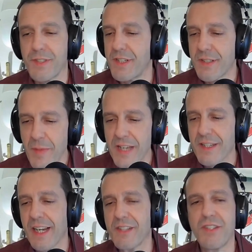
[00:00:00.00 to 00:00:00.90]

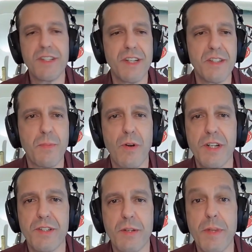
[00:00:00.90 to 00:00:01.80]
amazing, and she's an
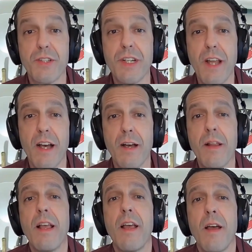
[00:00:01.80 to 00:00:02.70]
inspiration to me. She,
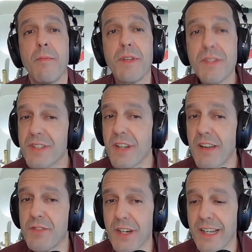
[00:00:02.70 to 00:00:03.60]
Mrs. Knife
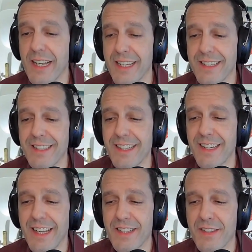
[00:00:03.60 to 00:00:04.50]
Junkie,
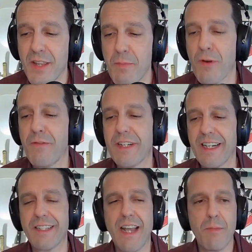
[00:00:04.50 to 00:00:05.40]
is the perfect
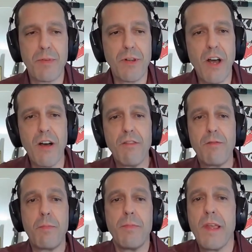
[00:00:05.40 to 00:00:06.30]
example of
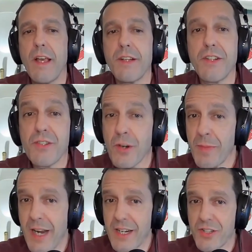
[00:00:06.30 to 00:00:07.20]

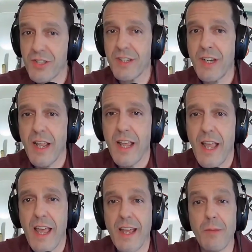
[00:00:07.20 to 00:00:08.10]
determination
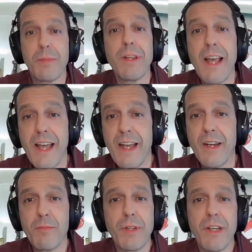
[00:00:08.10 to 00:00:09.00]
and a plan
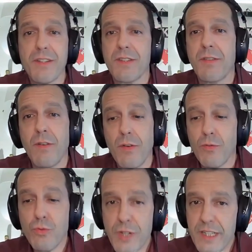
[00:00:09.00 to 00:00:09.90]
plus
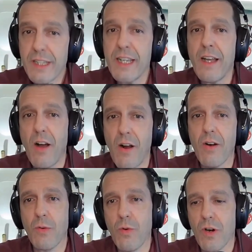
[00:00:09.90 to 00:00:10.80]
really
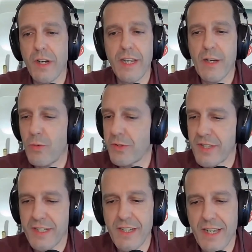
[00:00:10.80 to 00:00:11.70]
hard work equals
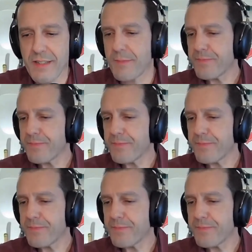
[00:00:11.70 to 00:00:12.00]
success.